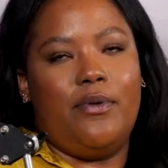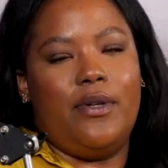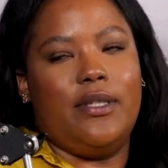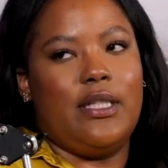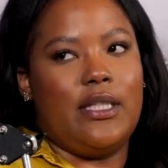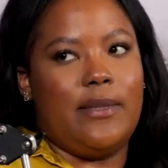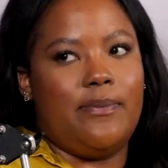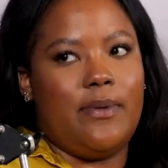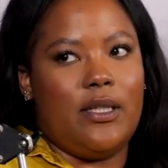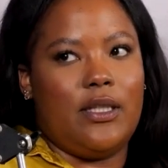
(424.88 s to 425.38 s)

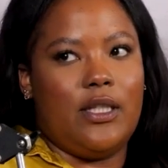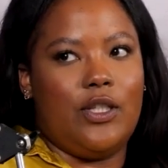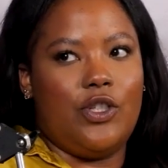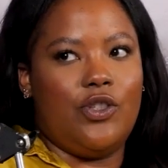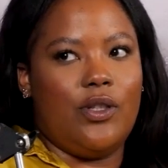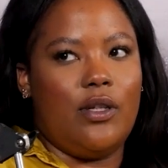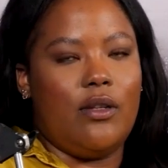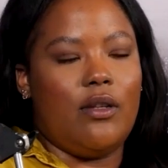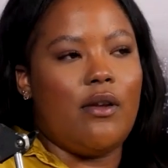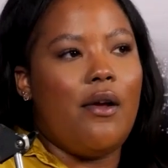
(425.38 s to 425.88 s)
person's
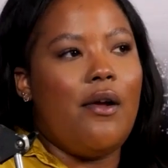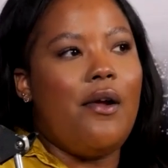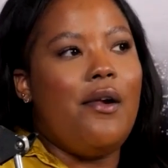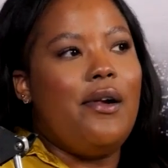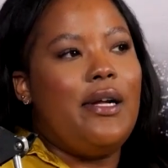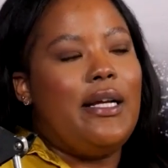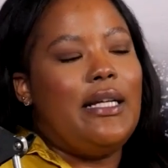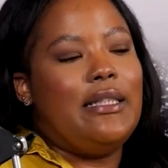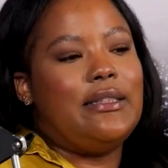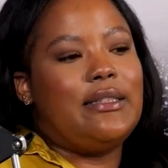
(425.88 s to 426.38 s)
position.
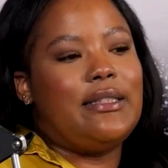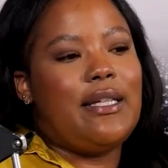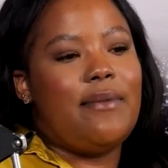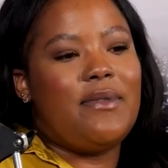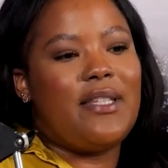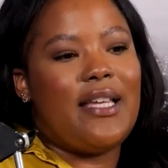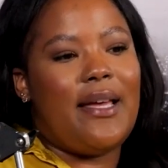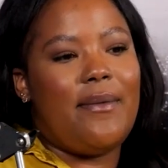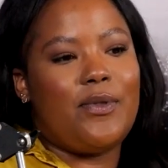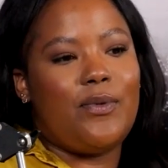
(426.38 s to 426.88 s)
And
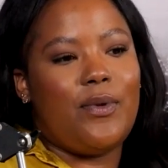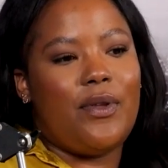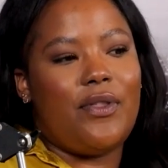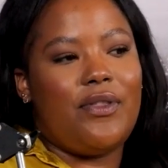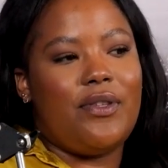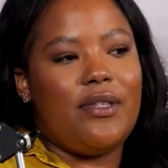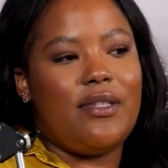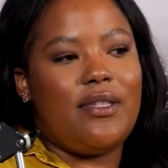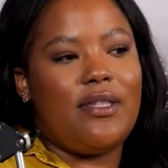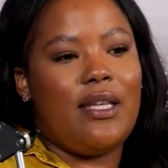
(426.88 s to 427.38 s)
sometimes with
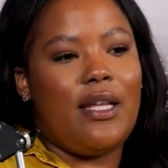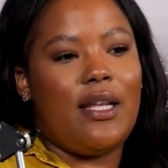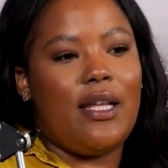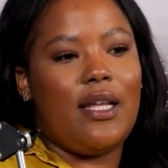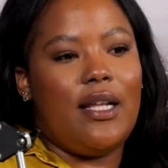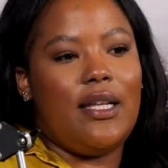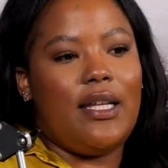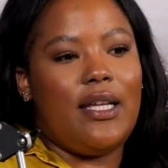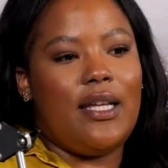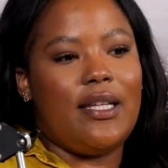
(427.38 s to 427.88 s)
senior
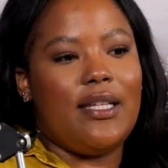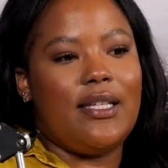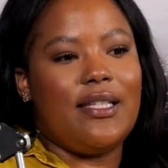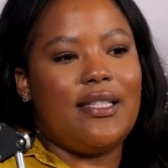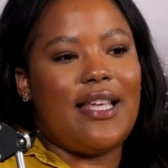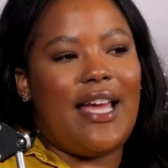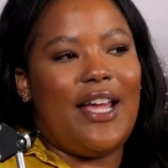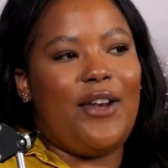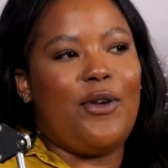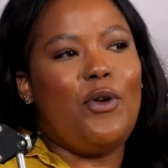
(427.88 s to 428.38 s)
leaders,
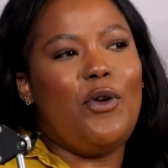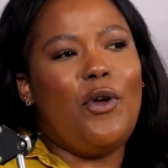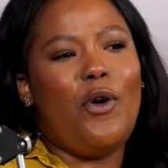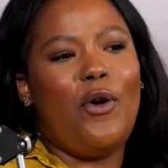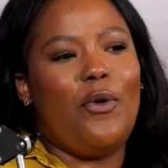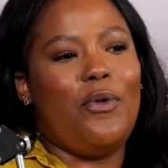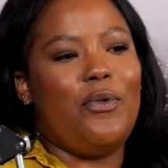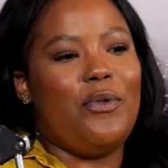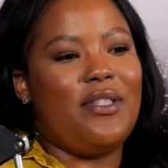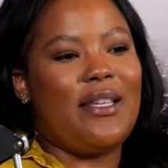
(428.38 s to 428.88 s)
I don't
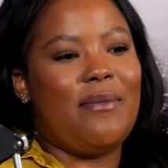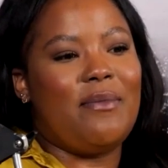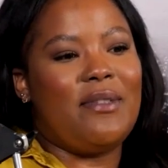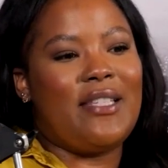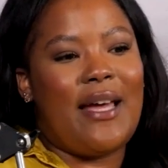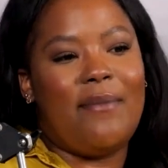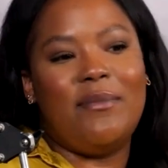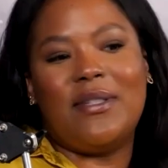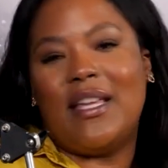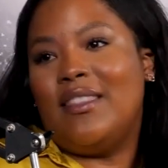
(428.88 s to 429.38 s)
know,
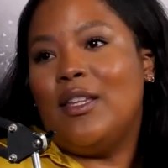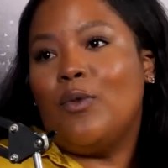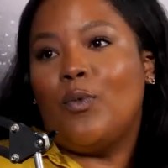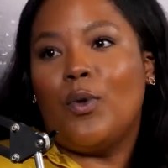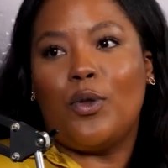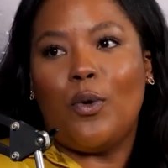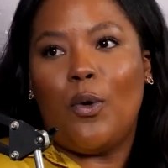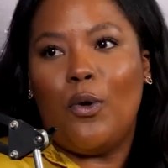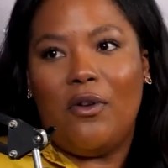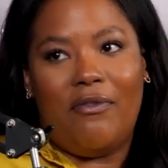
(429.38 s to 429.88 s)
sometimes I think with
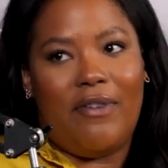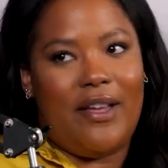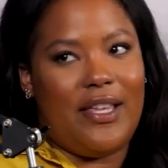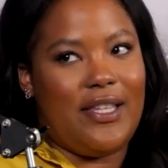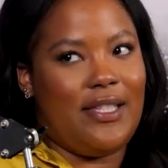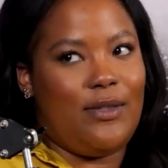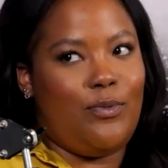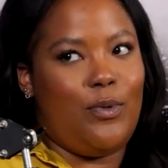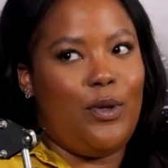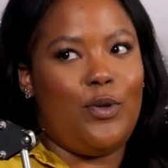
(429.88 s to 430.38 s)
all of
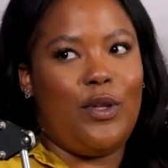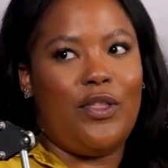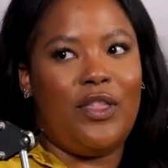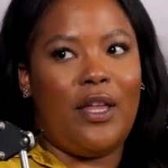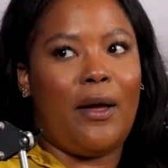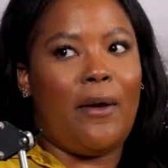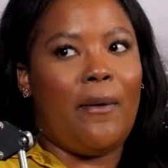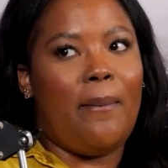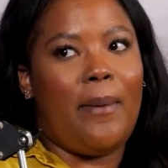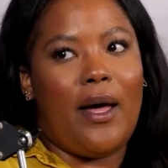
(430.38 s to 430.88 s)
us, when we
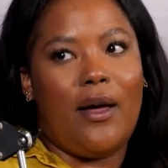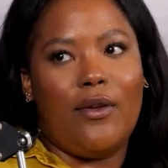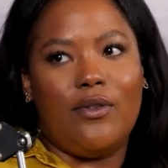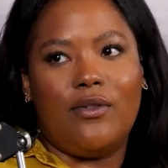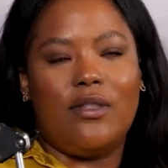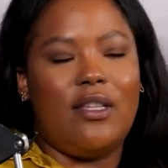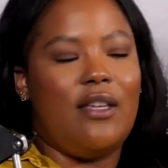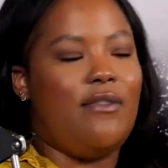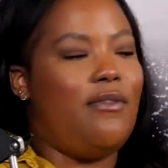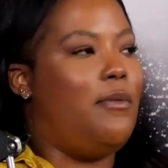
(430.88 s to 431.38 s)
think about
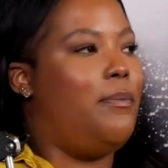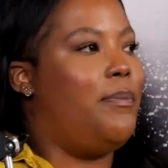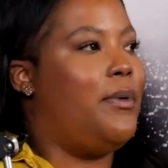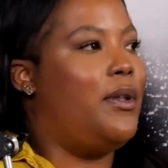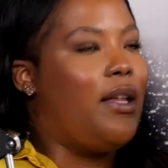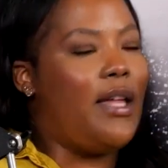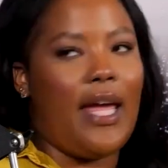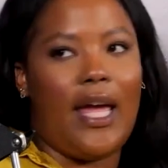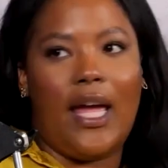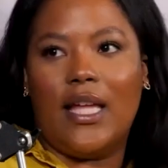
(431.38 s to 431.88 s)
even Bill
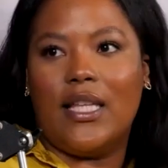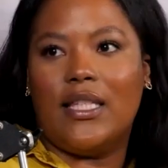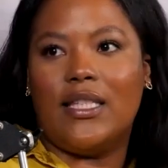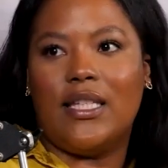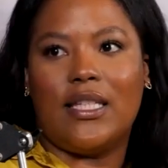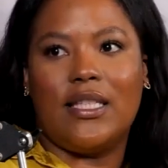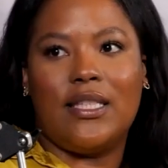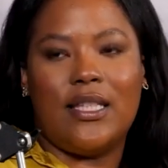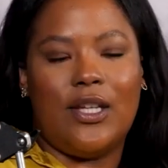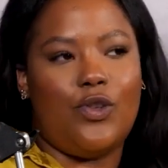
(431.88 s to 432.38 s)
Gates,
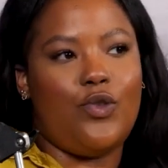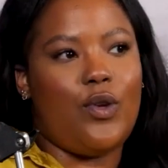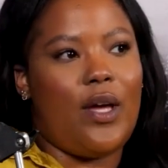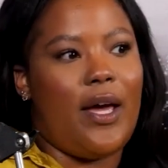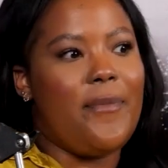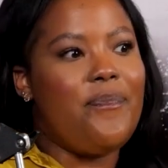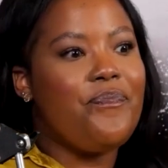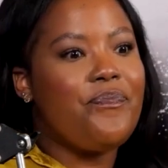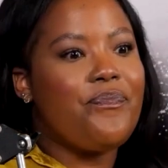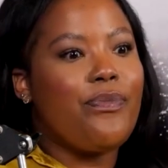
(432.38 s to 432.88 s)
etc.,
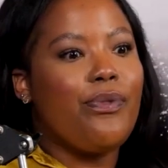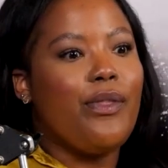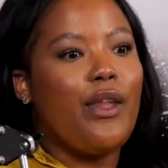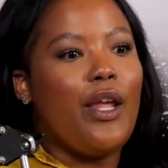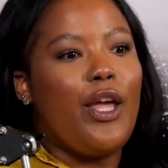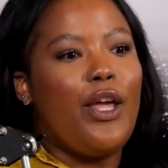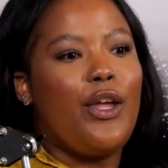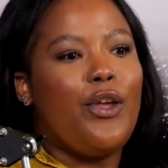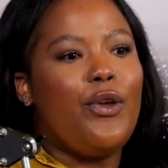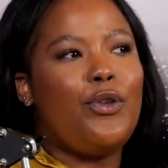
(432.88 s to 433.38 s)

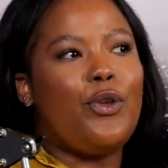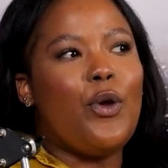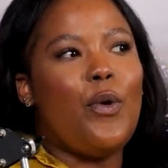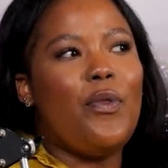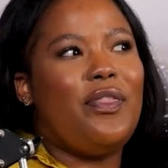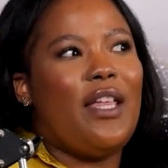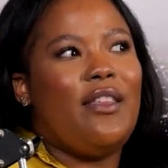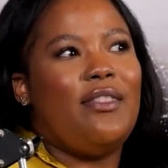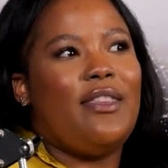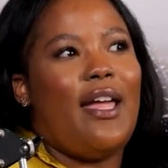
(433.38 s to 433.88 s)
you don't
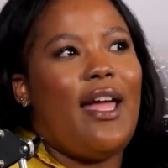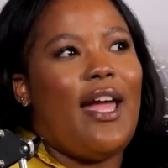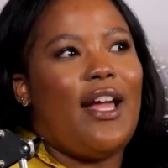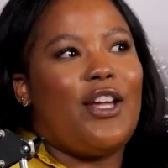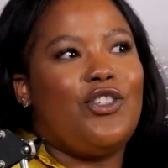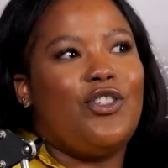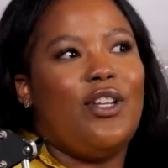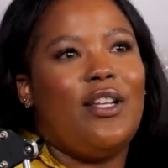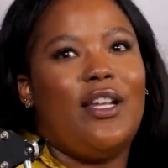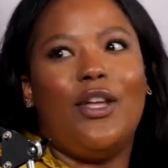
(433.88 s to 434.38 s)
think they're
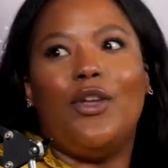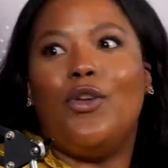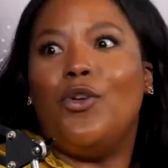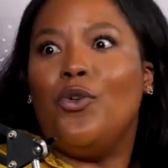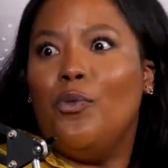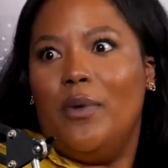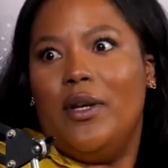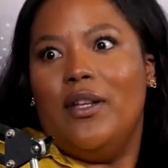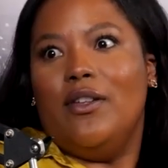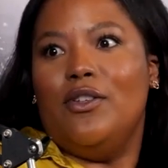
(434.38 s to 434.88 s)
actually
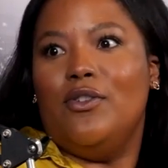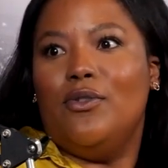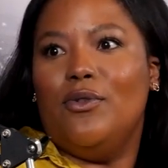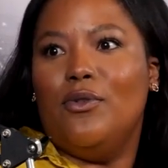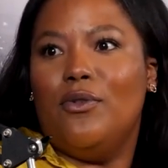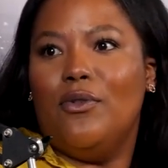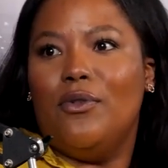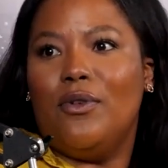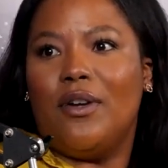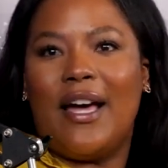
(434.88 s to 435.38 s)
human.
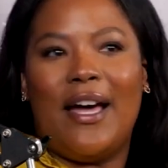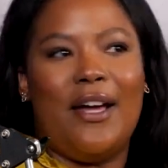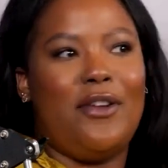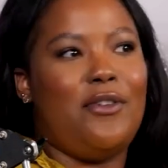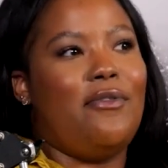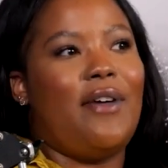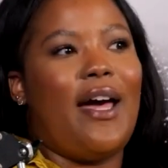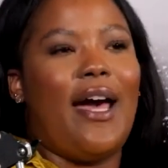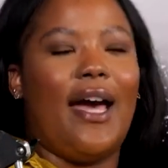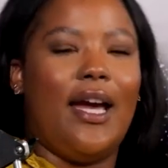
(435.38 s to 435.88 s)
You kind
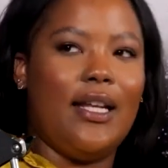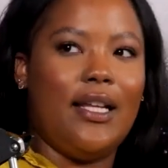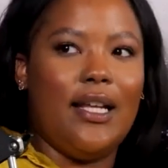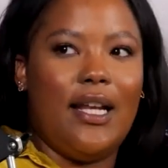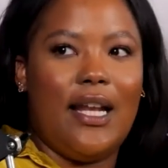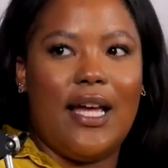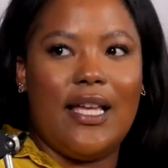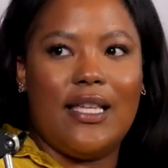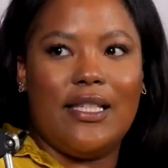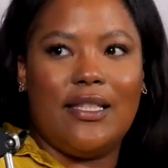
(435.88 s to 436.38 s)
of
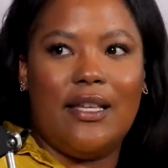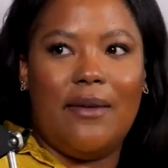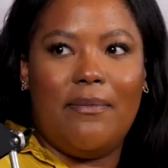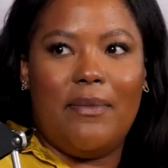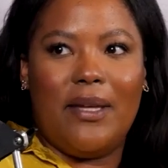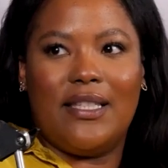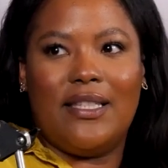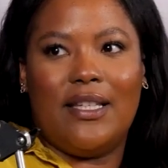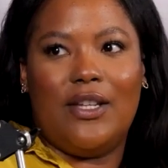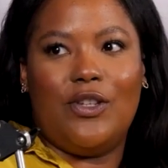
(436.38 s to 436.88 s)
idolize them,
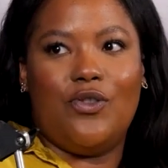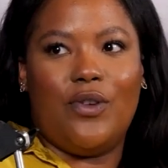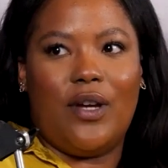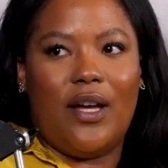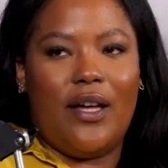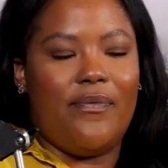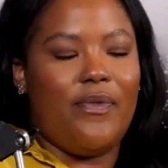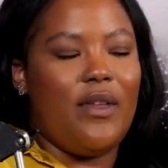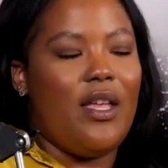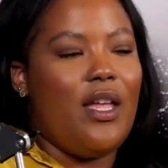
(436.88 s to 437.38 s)

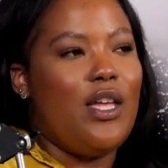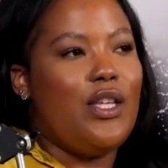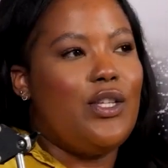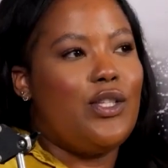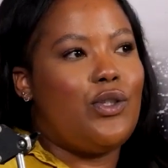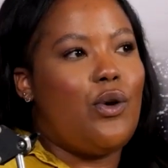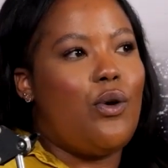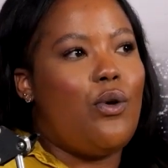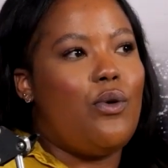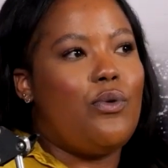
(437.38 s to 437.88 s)
etc.
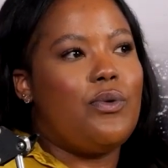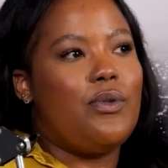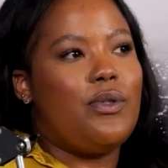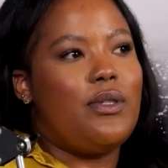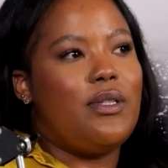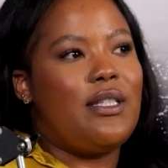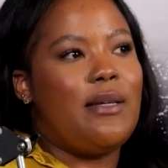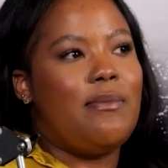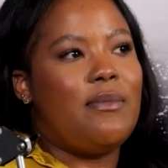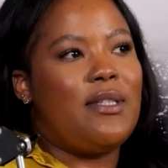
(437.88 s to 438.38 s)
So
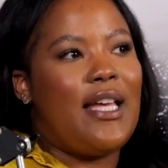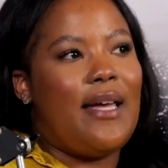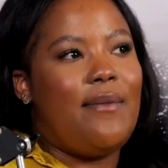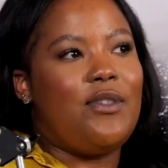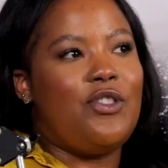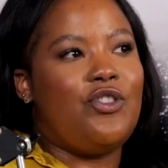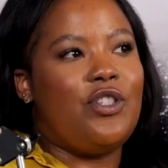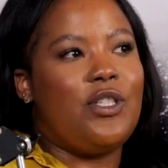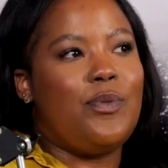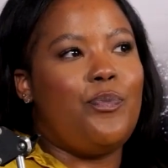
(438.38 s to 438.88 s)
sometimes
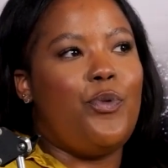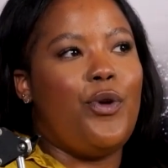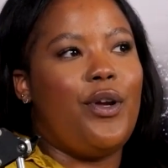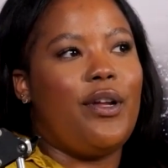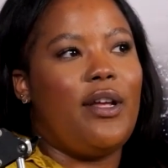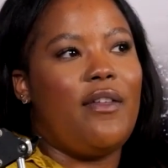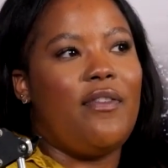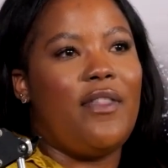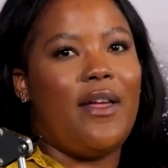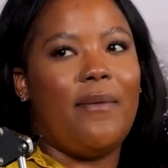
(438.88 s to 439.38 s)
it's just
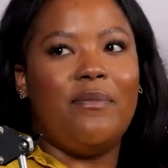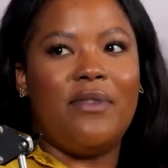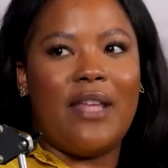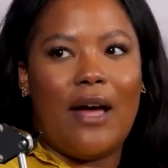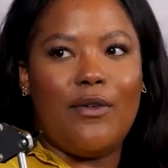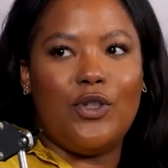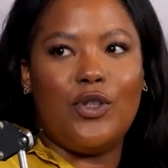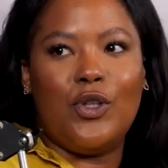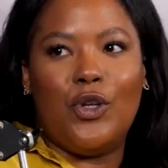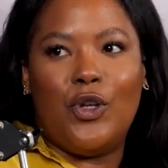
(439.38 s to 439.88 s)
bringing them
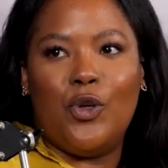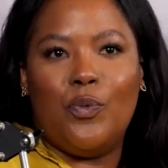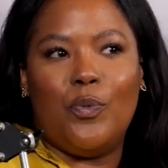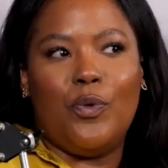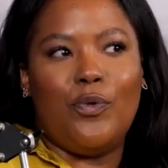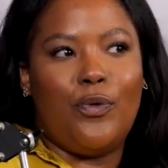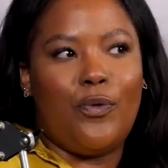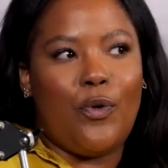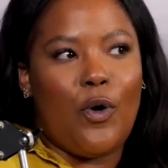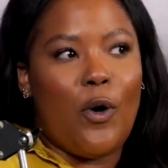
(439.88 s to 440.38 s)
down to human
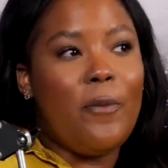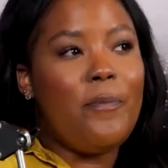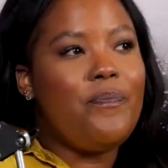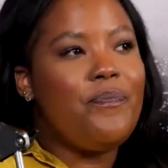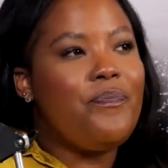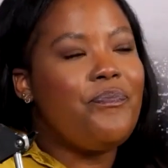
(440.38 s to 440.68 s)
form.